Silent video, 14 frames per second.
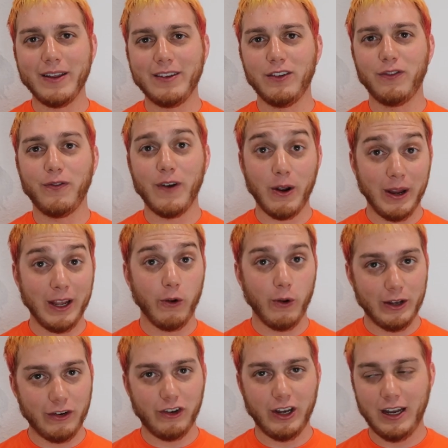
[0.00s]
Wes's very
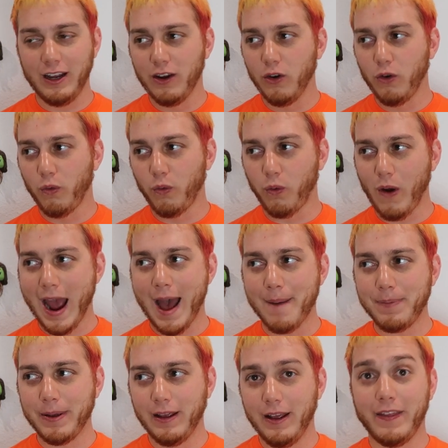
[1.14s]
cringy
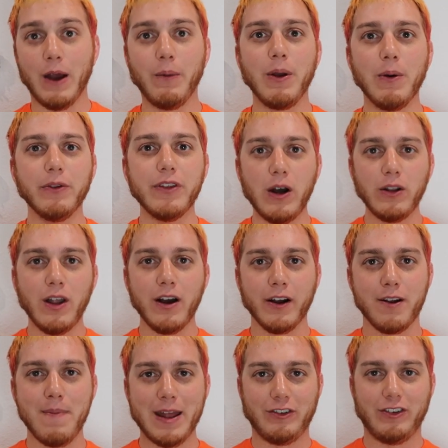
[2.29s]
rap that we will no
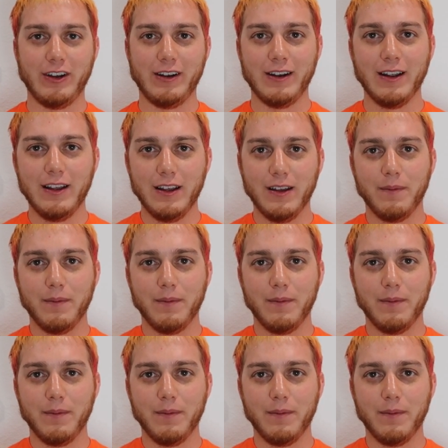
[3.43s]
longer mention,